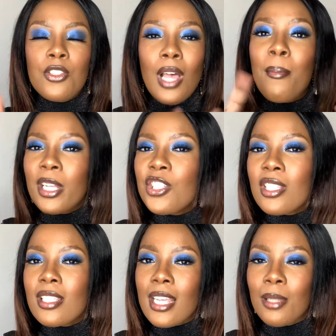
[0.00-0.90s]
I mentioned
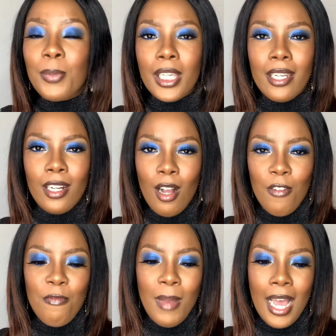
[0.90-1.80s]
this at the beginning
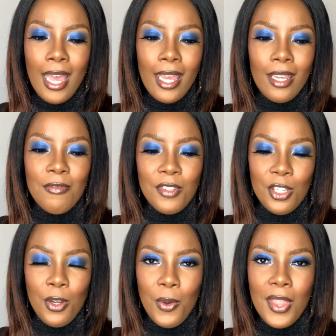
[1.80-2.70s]
of my
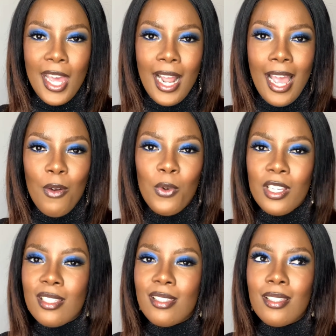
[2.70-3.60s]
video that I
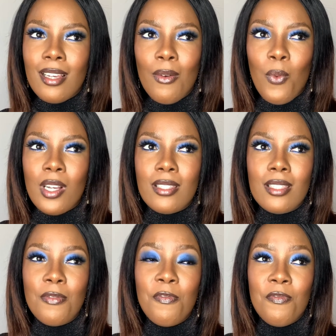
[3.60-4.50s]
always was
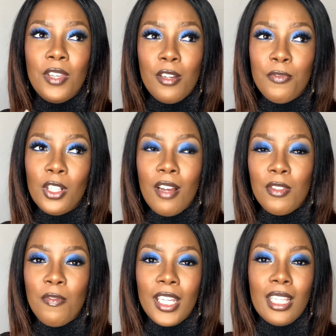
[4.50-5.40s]
fearful of the
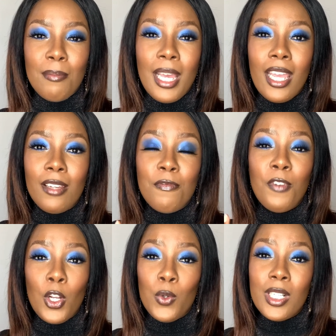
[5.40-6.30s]
fact that I
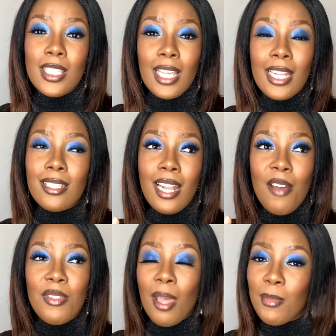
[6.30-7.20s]
didn't have
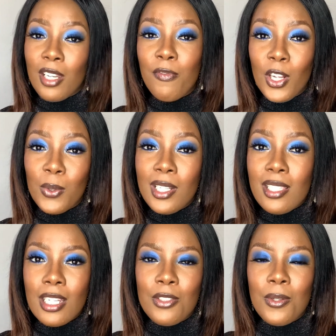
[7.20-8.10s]
that many followers,
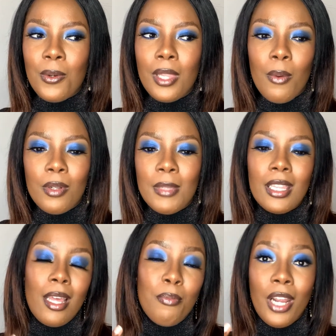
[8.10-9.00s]
and so that would mean
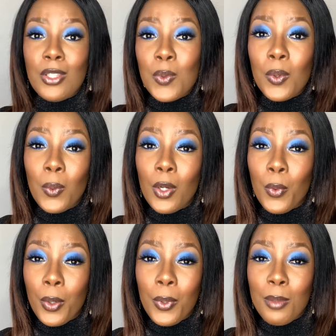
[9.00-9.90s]
that brands wouldn't want to
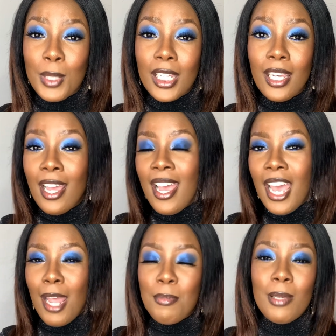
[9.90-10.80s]
work with me
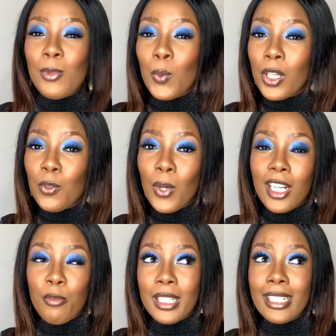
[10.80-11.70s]
and people wouldn't want to
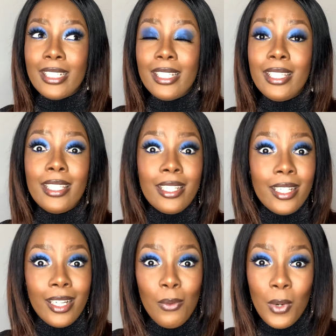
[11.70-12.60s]
really
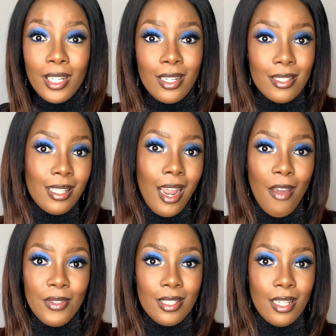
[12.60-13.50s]
hear what it is that I have
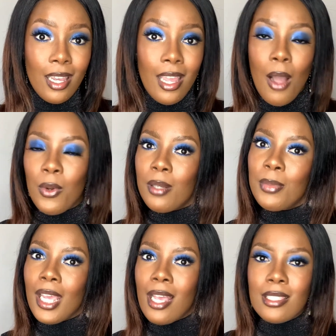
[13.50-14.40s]
to say. I wouldn't
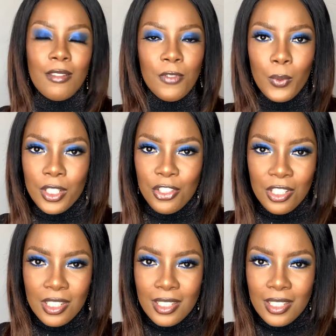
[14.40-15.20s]
be as influential